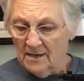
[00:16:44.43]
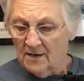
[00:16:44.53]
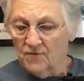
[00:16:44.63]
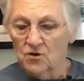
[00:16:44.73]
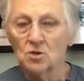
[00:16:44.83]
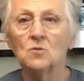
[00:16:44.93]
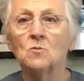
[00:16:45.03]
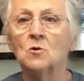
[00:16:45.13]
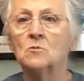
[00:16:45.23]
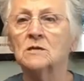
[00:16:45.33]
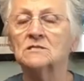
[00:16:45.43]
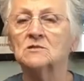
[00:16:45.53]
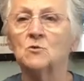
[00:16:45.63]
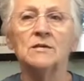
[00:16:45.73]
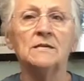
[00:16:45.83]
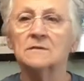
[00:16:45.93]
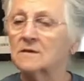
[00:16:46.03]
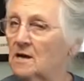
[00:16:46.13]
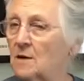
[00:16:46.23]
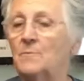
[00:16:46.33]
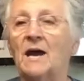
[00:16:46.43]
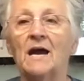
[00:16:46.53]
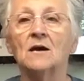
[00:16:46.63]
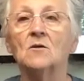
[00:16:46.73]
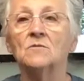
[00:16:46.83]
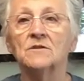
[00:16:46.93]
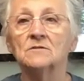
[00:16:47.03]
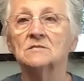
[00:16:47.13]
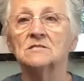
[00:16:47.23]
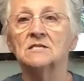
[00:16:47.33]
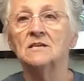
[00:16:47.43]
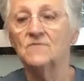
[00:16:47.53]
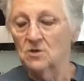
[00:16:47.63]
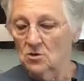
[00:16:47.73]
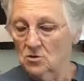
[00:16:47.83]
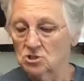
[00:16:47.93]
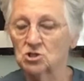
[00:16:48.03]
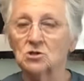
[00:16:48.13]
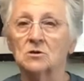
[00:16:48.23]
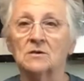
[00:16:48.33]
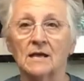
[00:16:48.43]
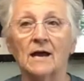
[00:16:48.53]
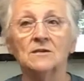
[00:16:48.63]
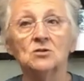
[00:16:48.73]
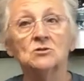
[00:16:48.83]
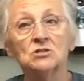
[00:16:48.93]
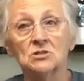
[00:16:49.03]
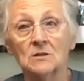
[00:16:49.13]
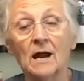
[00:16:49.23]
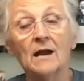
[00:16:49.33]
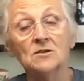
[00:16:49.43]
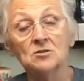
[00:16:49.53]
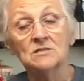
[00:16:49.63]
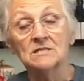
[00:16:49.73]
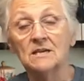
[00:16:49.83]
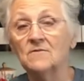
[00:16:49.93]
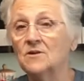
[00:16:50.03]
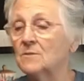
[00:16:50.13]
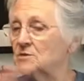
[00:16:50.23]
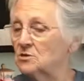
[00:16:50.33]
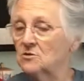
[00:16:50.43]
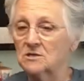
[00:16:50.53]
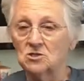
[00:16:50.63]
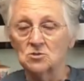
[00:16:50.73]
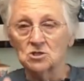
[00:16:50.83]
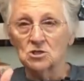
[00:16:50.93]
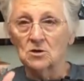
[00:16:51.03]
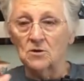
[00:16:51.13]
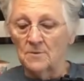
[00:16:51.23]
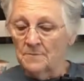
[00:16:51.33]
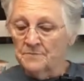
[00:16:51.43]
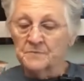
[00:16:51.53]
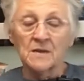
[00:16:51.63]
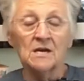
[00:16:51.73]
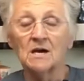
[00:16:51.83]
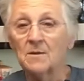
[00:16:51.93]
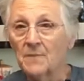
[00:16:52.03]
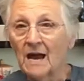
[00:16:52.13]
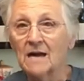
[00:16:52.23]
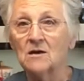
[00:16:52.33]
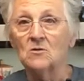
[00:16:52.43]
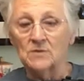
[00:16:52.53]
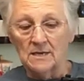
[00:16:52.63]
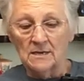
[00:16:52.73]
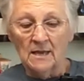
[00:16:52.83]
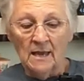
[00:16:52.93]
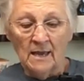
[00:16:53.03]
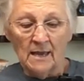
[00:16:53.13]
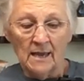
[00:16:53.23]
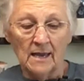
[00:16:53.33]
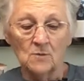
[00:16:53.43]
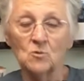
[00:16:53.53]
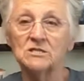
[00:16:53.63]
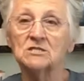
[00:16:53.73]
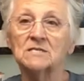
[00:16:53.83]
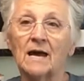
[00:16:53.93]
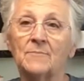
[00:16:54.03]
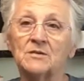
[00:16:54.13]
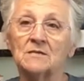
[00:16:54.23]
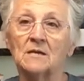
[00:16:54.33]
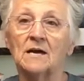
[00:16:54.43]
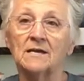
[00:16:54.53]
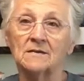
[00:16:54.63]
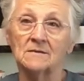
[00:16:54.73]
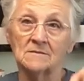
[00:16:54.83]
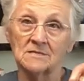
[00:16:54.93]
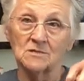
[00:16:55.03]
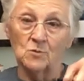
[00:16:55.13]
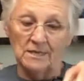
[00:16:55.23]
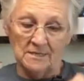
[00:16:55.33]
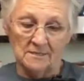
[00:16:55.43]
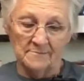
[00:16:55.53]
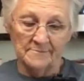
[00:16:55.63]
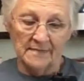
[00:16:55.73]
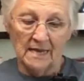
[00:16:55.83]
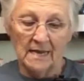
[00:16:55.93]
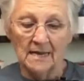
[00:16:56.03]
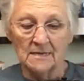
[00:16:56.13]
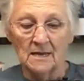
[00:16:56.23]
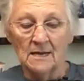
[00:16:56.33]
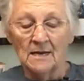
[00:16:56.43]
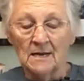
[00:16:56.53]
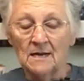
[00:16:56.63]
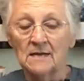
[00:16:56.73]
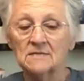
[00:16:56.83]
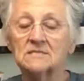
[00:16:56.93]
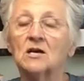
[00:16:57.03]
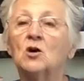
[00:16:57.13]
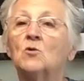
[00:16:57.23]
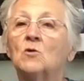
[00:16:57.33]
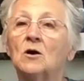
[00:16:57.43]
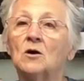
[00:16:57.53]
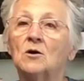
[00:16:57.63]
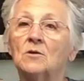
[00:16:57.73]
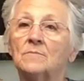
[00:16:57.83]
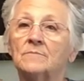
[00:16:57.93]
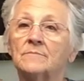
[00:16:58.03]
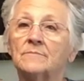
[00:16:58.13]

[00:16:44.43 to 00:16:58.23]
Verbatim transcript: if you don't want it sweet, cut back on the stevia or sugar. Now I use I use stevia, but you can use sugar. Cut back on it. And we just happen to like sweet. And so uh,